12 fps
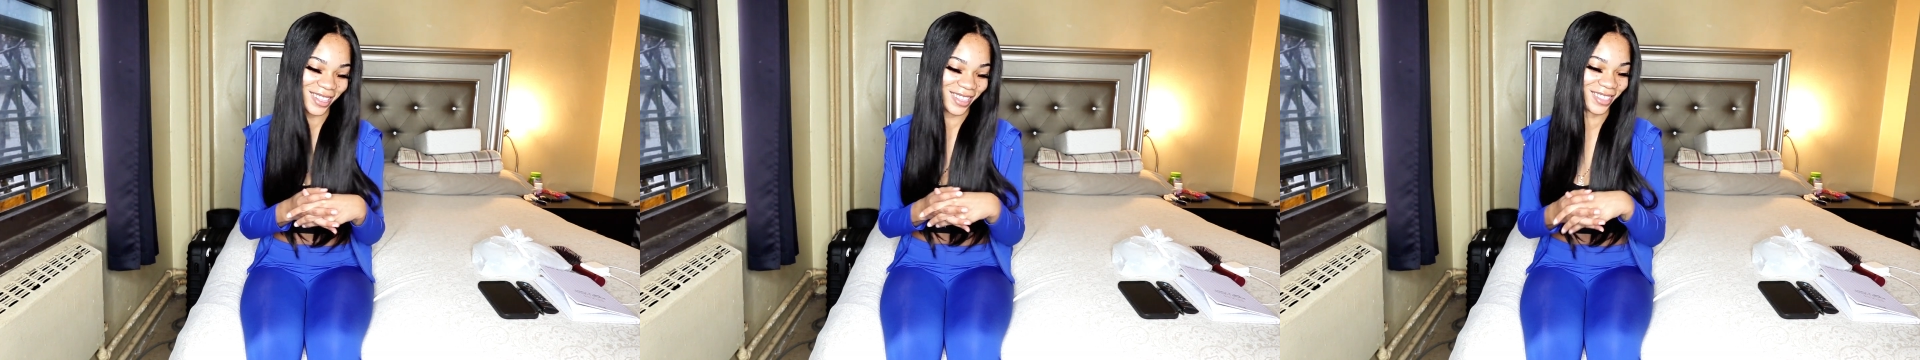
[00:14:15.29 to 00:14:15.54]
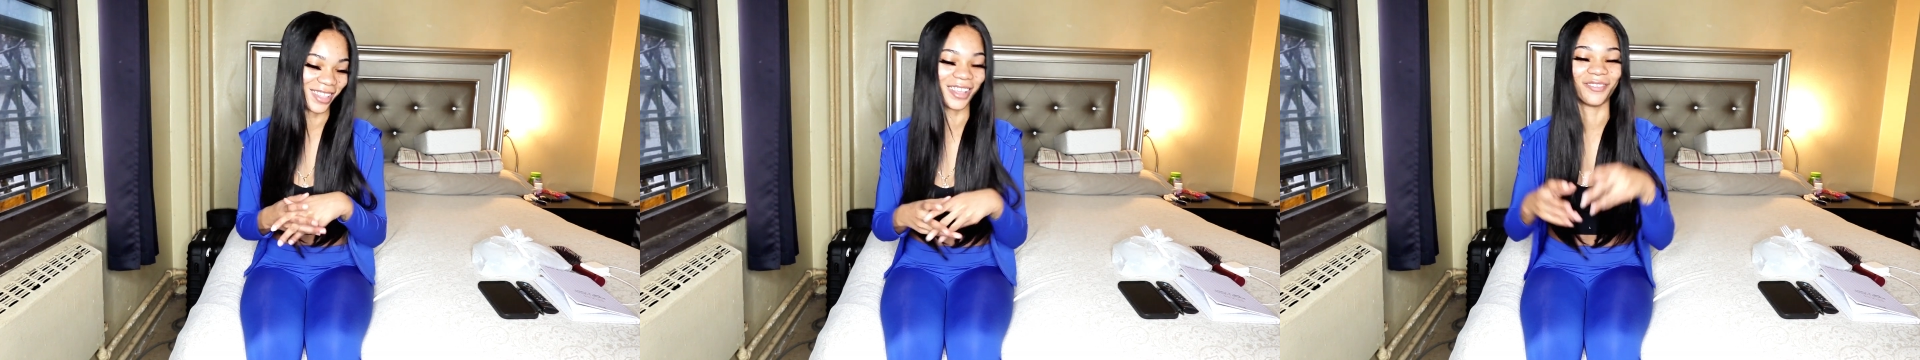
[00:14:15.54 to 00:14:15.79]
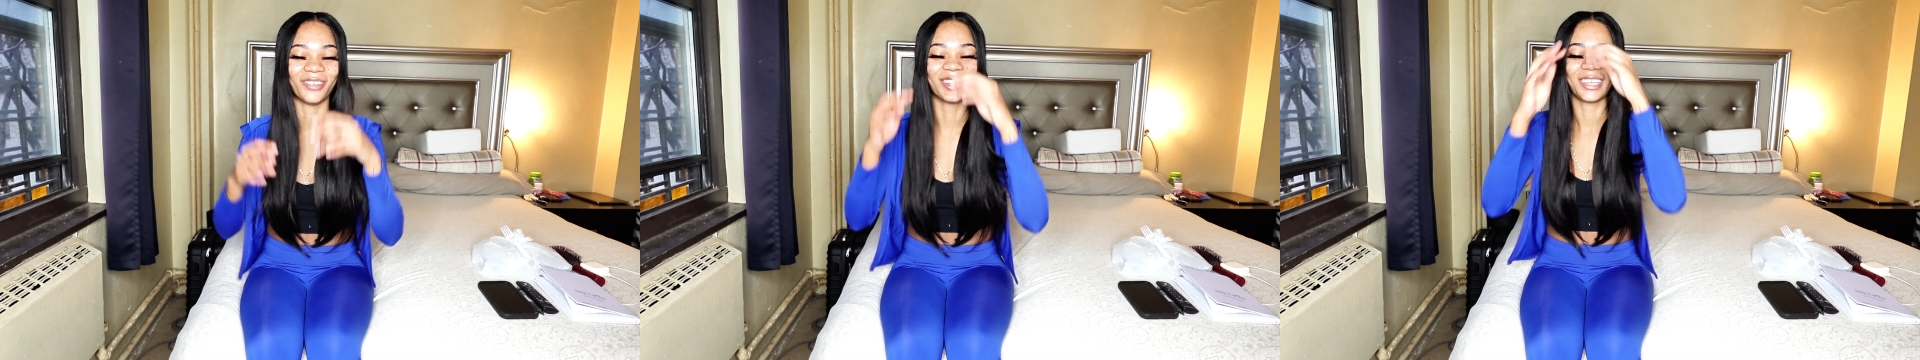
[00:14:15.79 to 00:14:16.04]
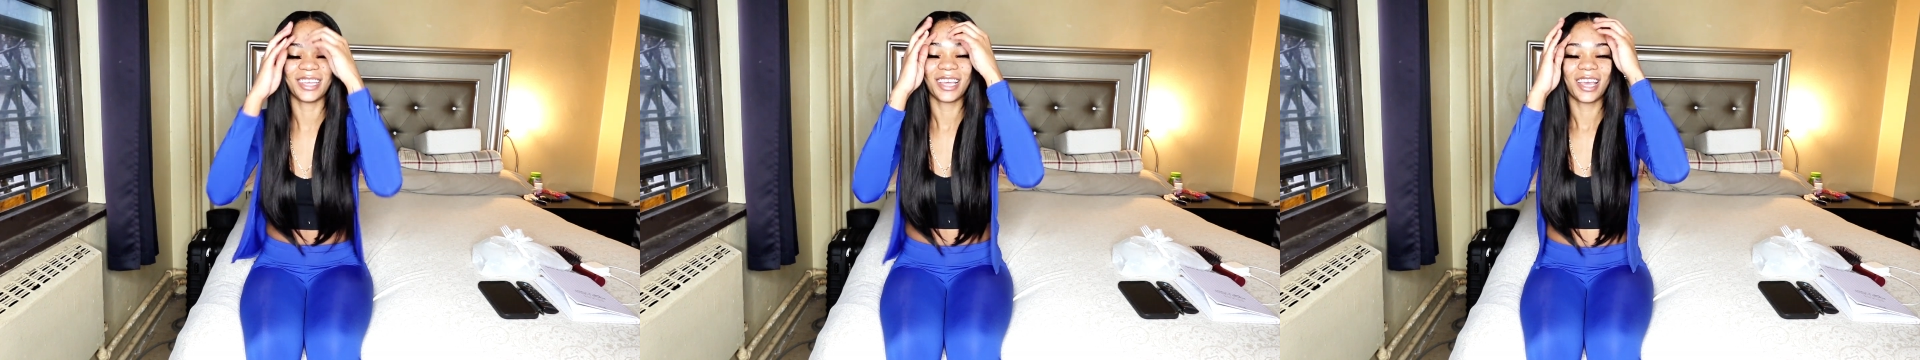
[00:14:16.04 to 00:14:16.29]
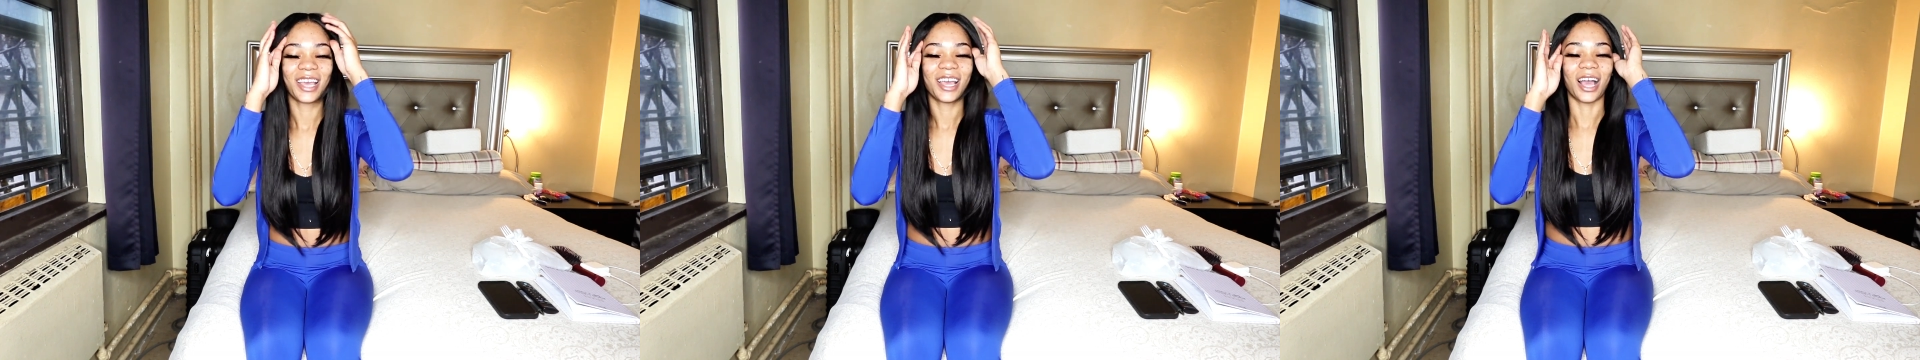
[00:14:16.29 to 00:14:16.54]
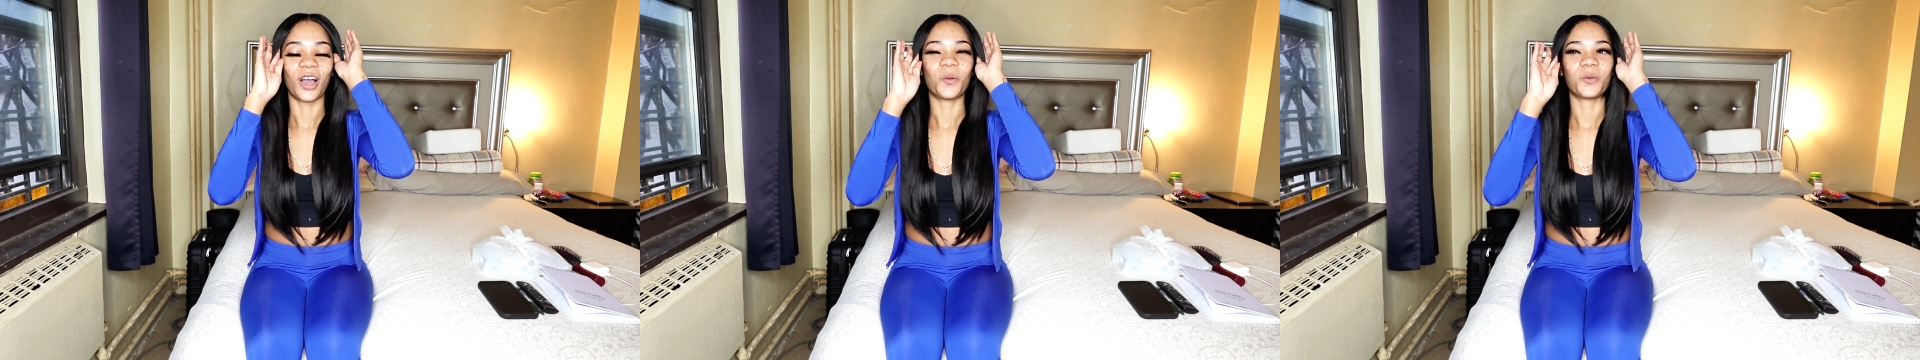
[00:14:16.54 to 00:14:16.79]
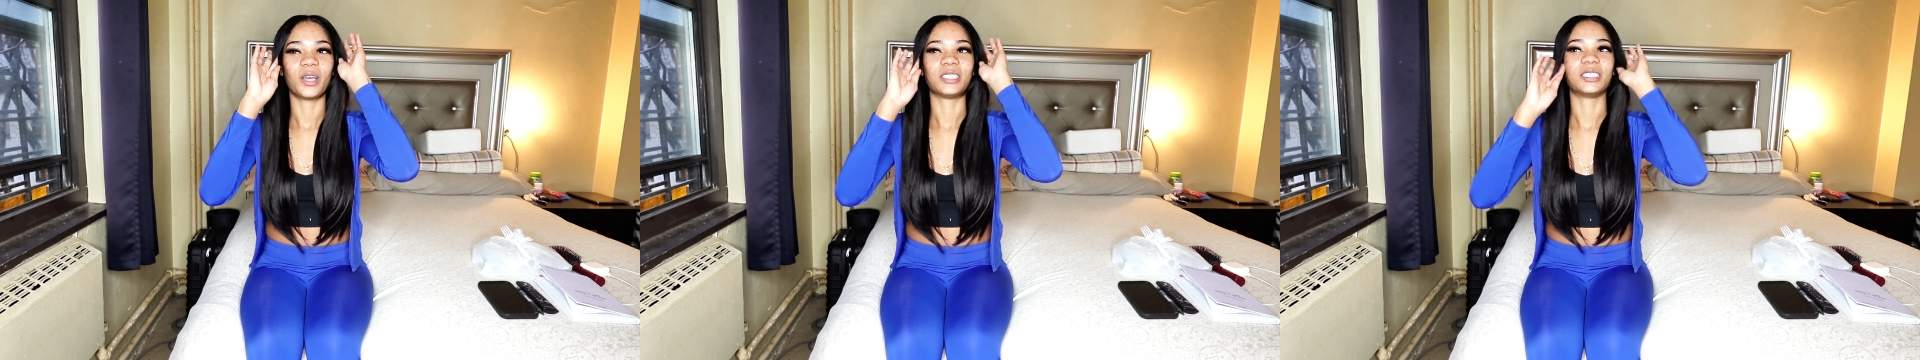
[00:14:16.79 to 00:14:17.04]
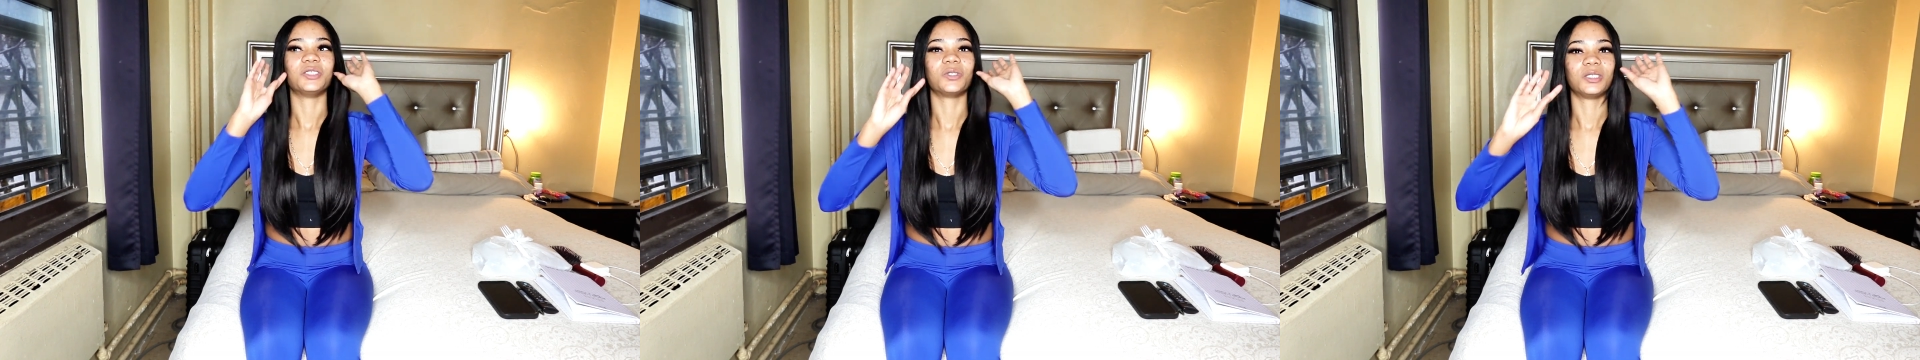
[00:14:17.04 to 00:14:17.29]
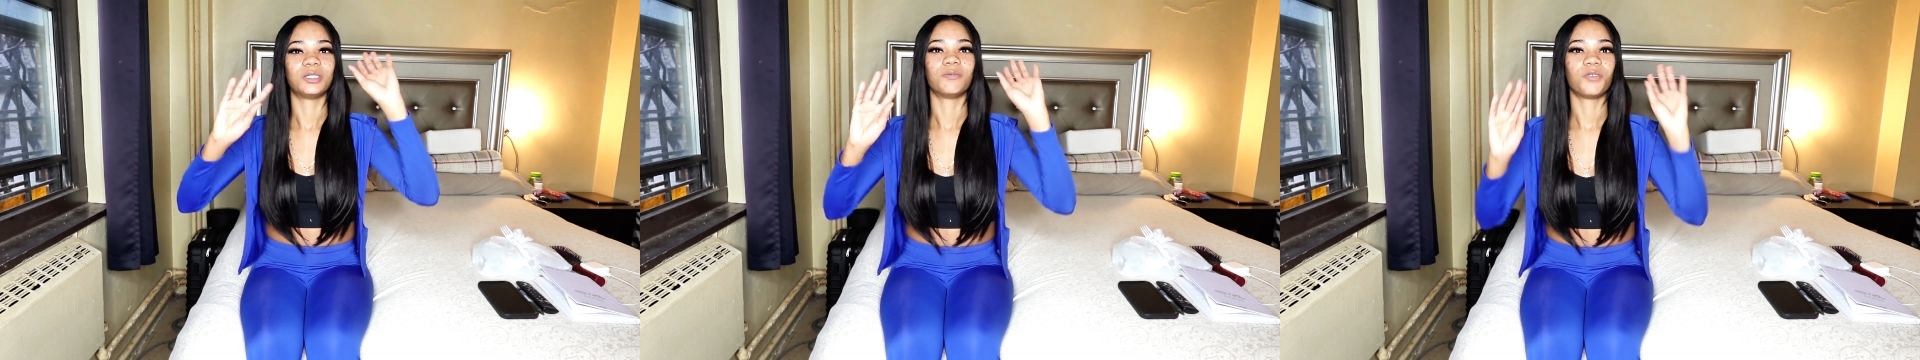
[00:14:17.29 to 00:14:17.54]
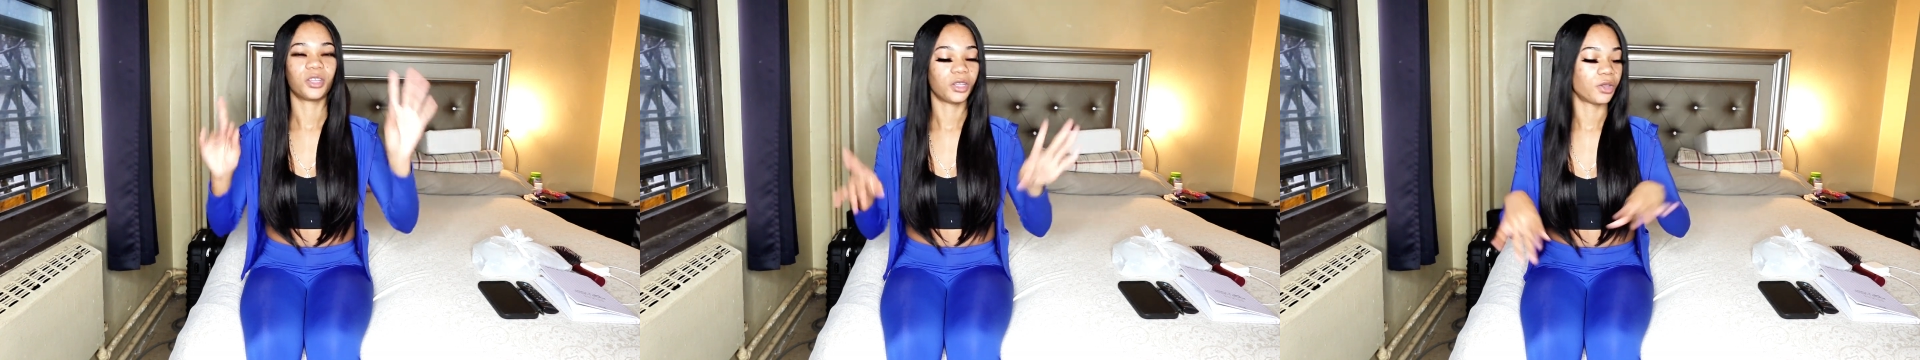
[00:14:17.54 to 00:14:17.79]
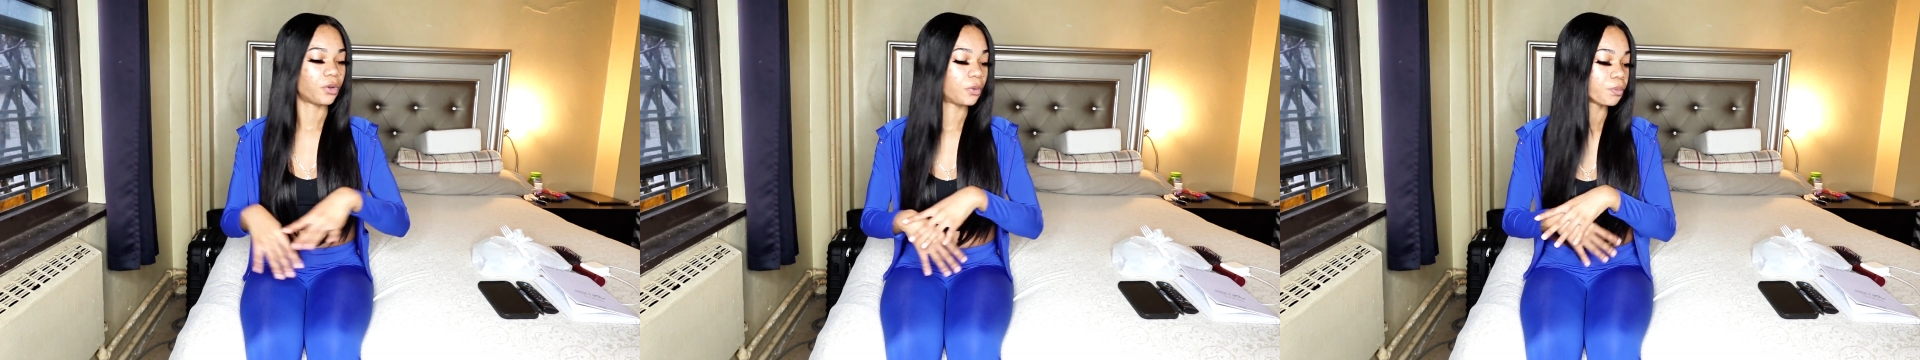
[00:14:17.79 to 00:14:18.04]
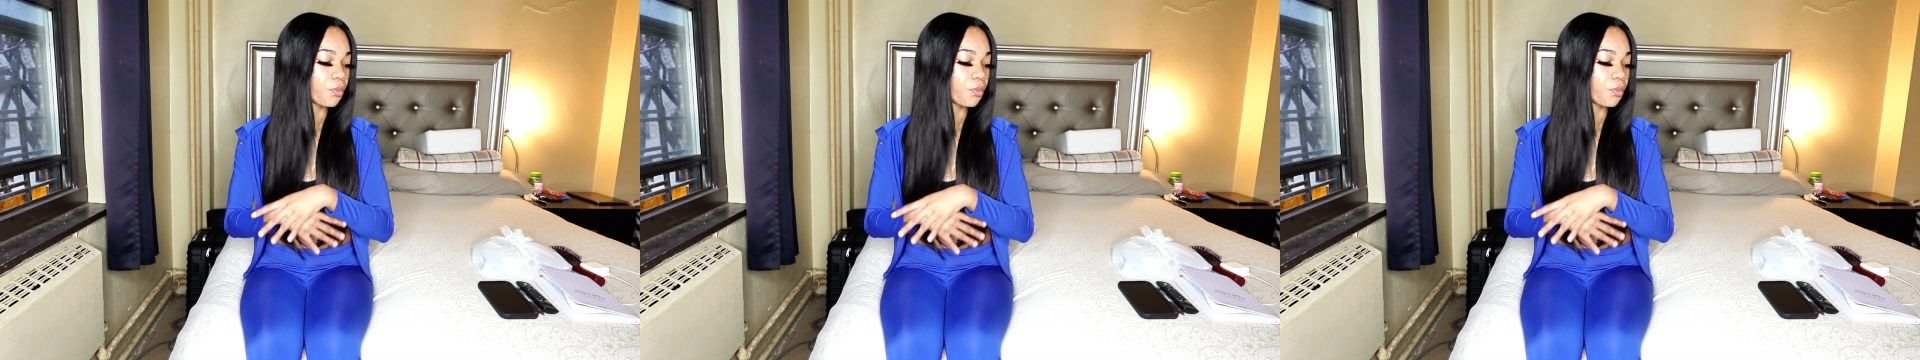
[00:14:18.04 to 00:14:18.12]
no, but I hope you guys enjoy this video.